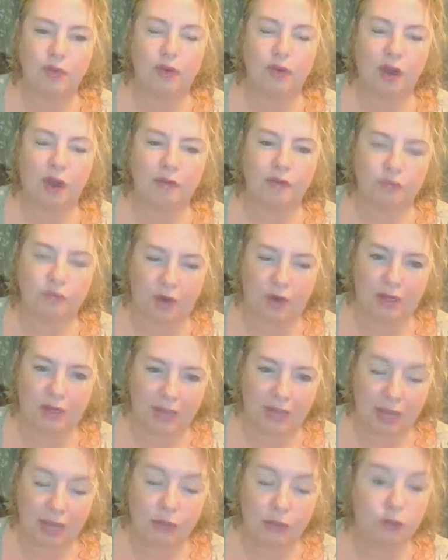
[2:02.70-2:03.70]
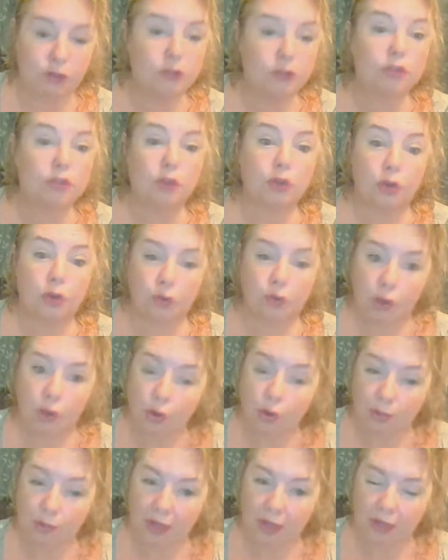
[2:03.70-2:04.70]
your life right now. You just don't
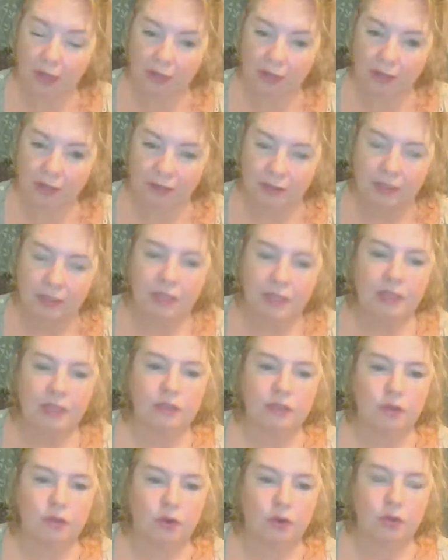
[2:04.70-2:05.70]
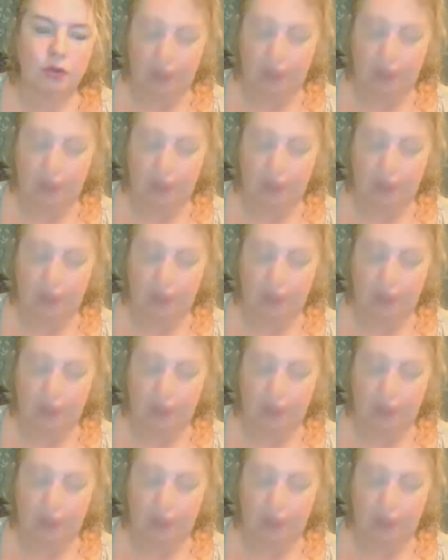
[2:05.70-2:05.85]
know about it. So